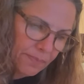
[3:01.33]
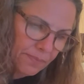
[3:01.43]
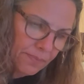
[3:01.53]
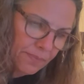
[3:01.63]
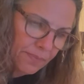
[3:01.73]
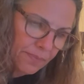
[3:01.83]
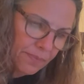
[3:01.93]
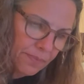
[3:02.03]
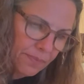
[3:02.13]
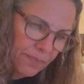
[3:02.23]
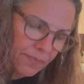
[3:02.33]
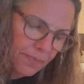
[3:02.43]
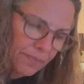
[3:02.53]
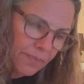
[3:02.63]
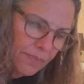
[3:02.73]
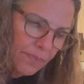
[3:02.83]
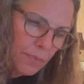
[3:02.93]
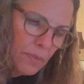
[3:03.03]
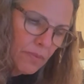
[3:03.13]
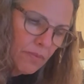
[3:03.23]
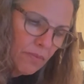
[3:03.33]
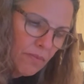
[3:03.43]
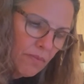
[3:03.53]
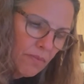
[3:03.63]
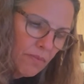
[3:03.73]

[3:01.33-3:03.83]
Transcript: (silence)